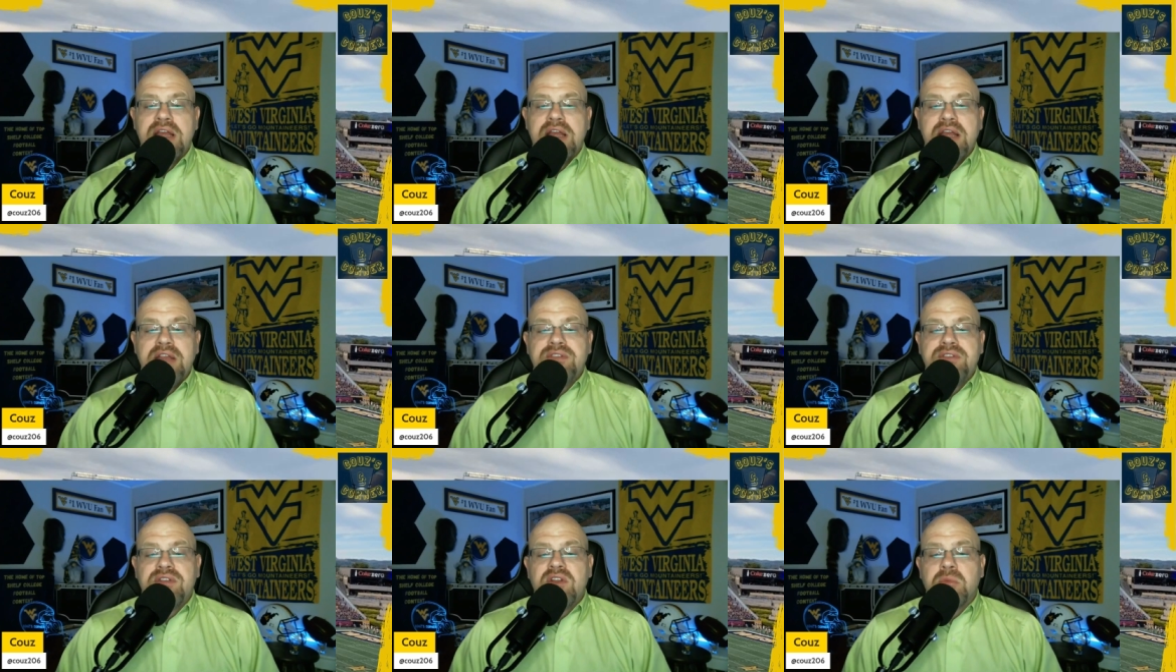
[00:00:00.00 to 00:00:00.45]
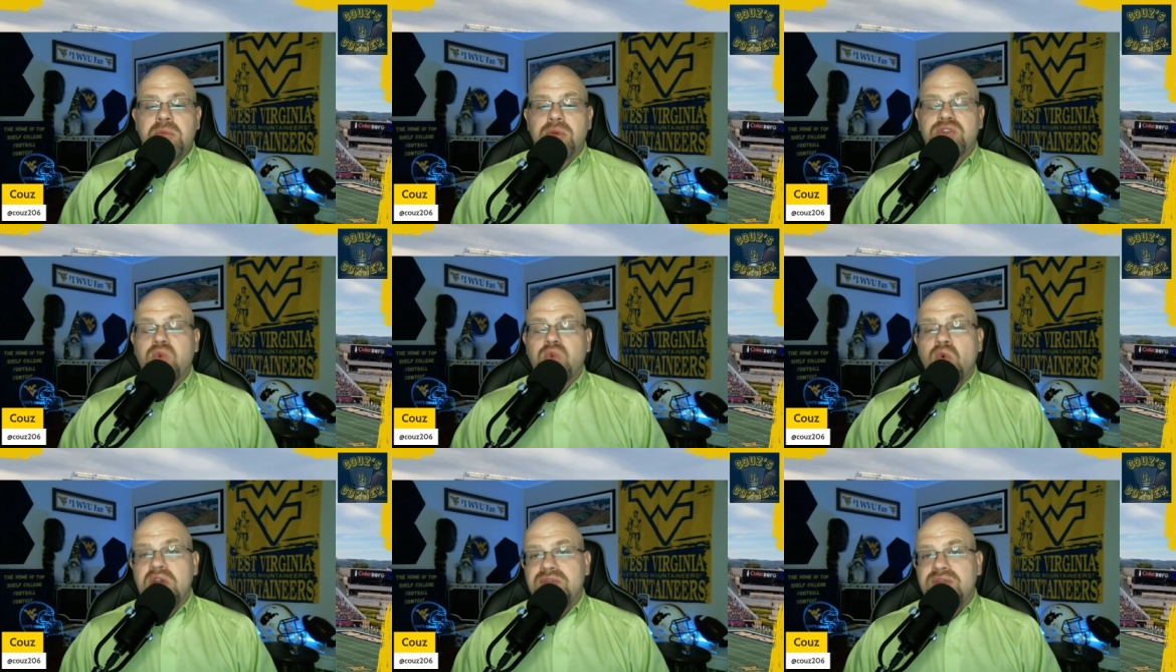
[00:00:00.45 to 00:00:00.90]
He's the number
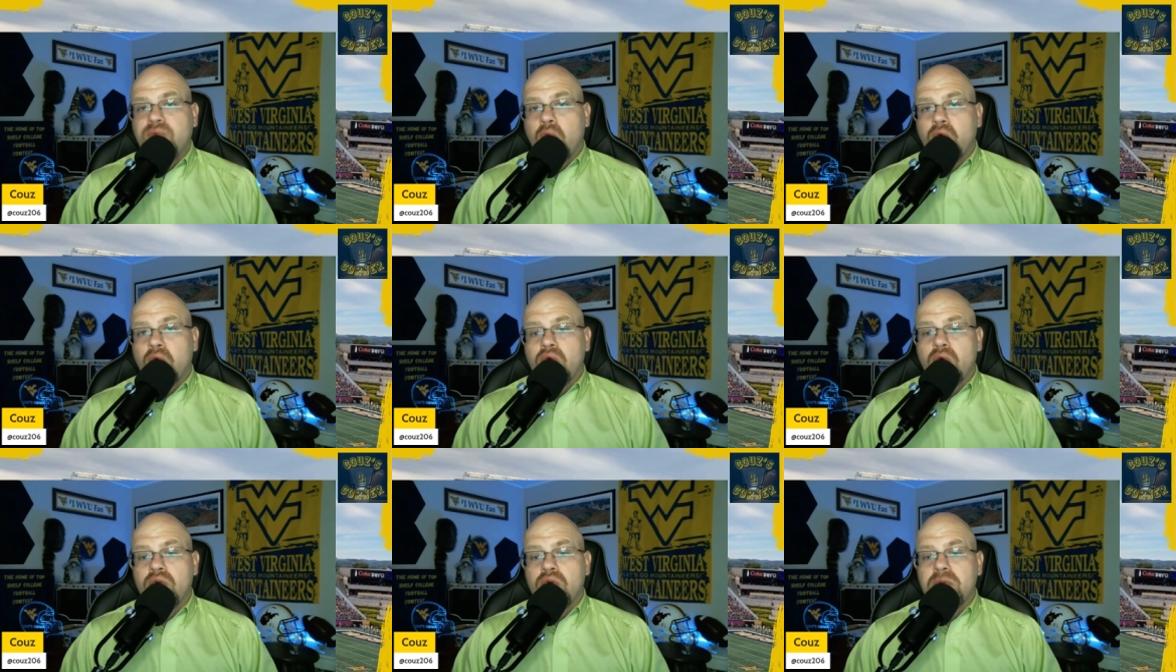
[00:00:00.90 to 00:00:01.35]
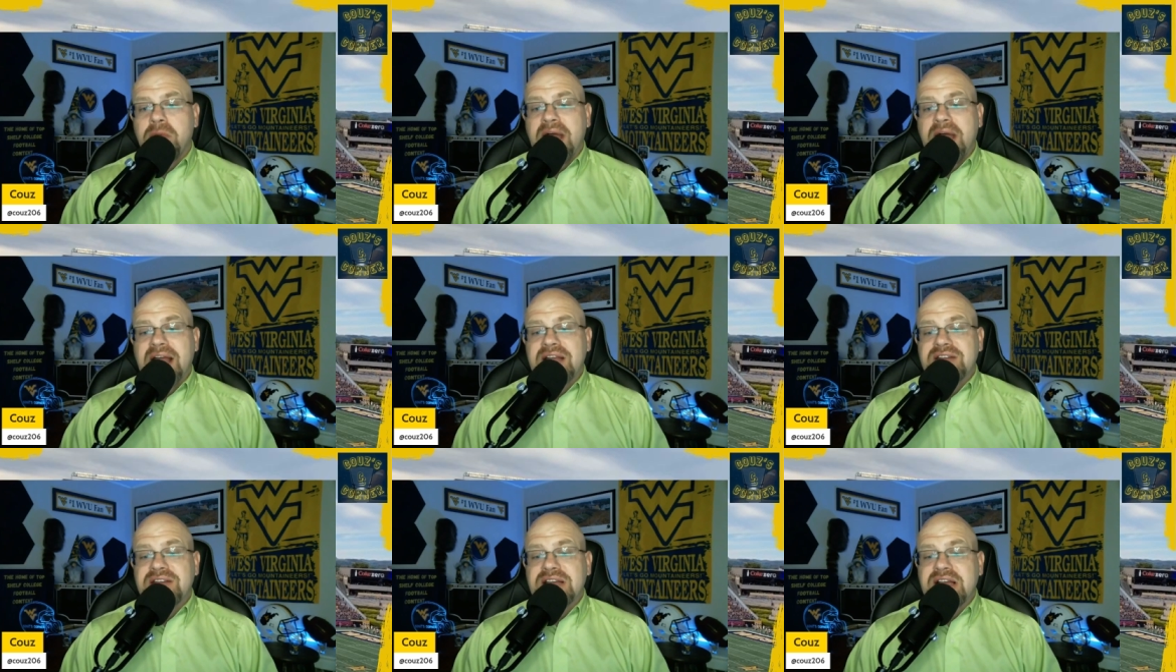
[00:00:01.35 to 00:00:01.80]
twenty-four
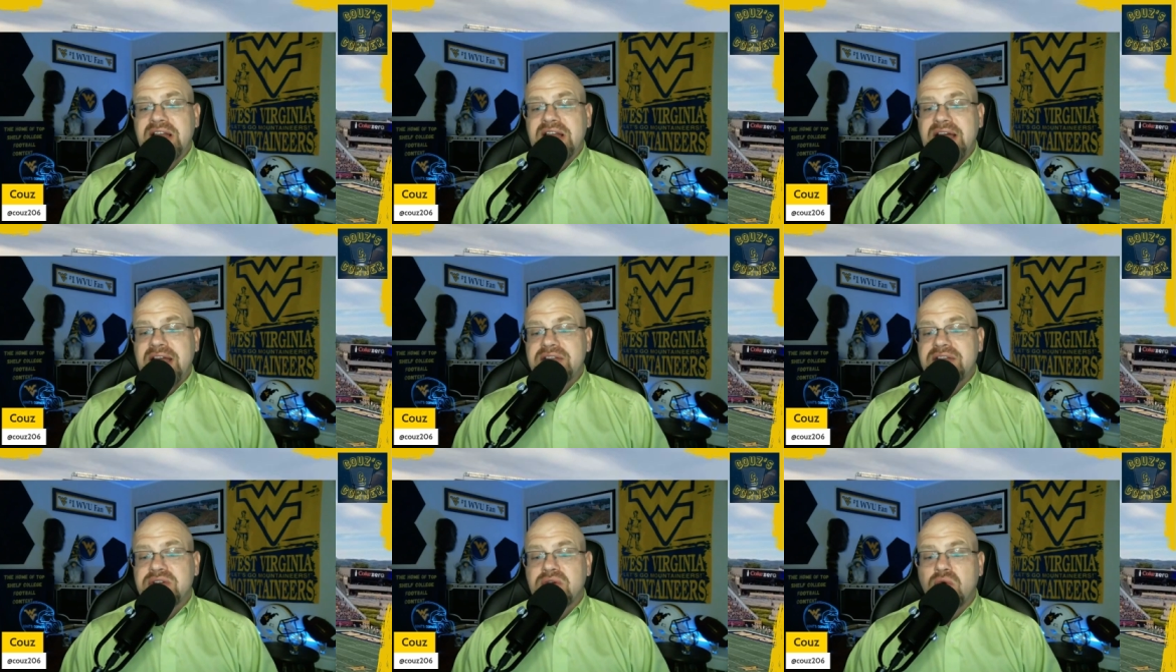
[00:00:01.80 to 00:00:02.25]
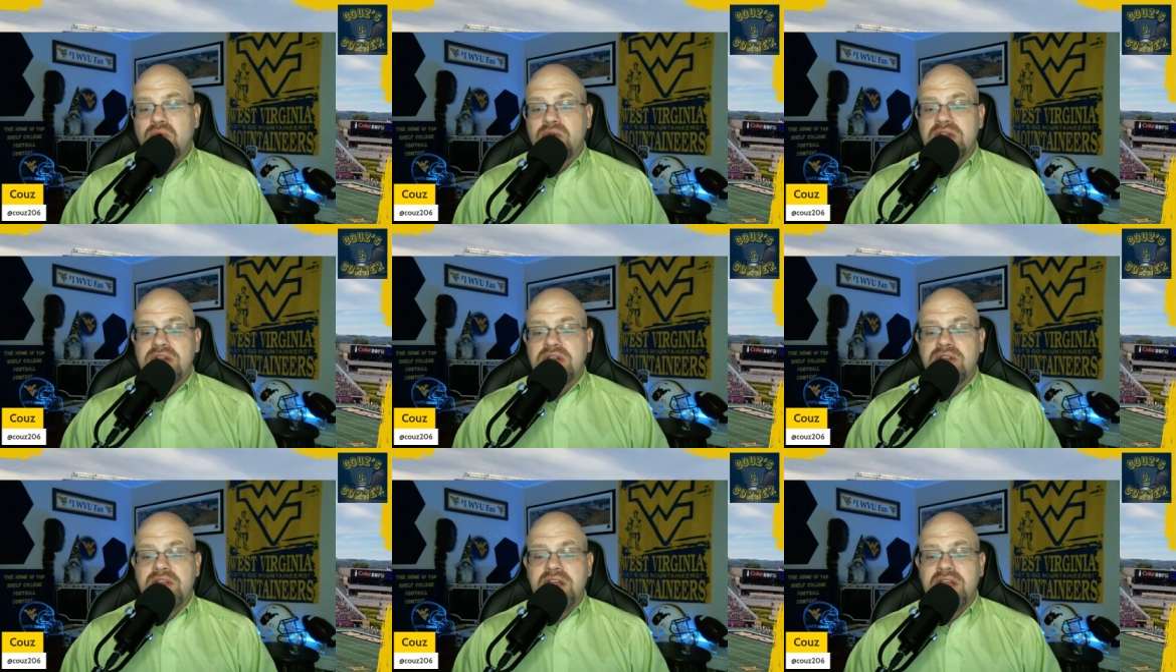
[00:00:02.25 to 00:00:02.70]
quarterback in the class,
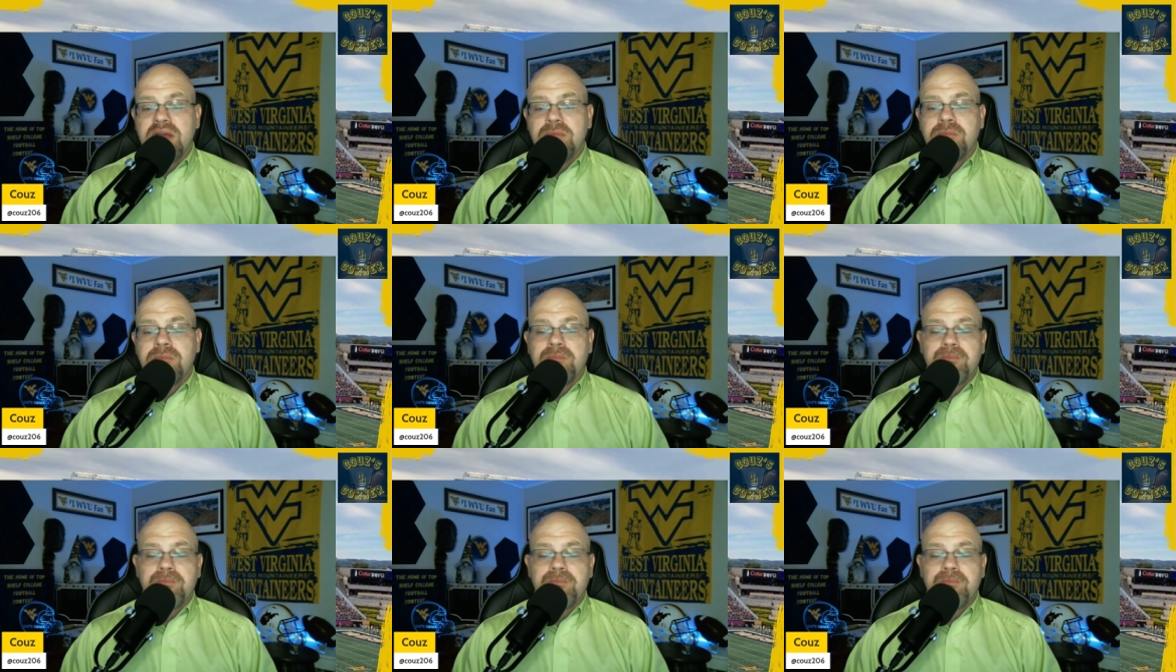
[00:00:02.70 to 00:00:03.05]
according to them,